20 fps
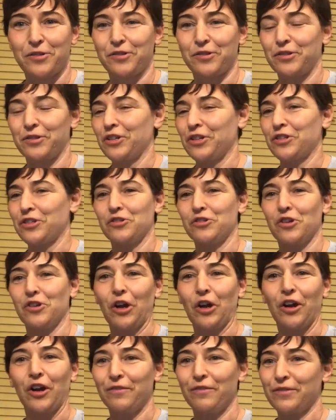just
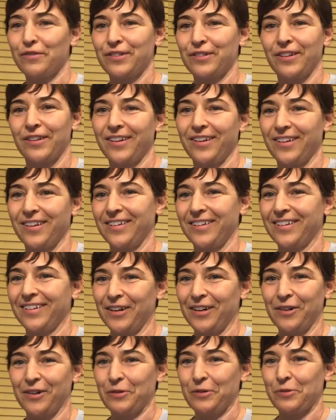nerves.
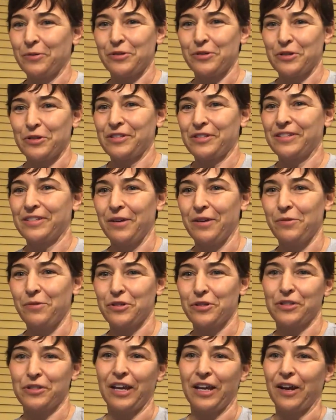It
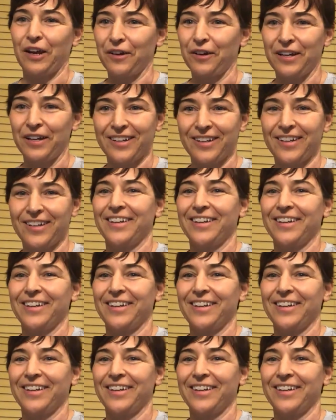was scary.